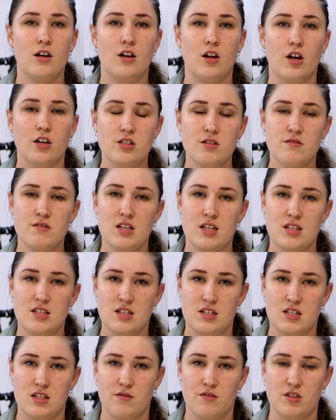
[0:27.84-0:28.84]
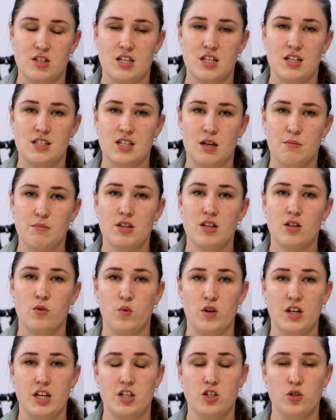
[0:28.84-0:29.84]
Loss of sensitivity is something that
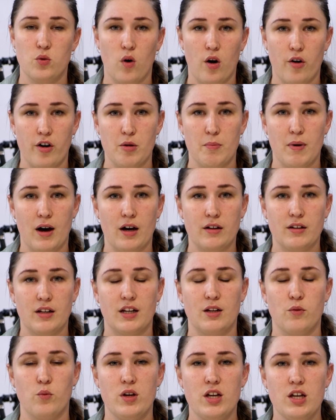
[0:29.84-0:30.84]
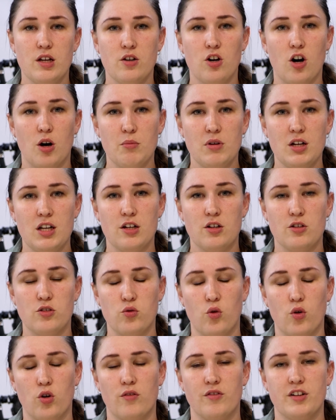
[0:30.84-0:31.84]
we need to worry about, and we commonly
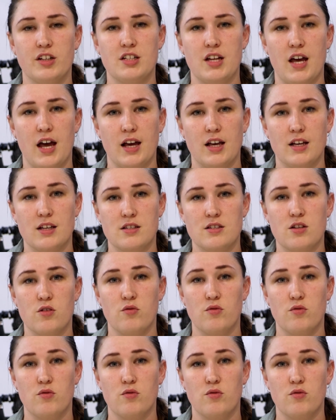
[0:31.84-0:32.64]
talk of it as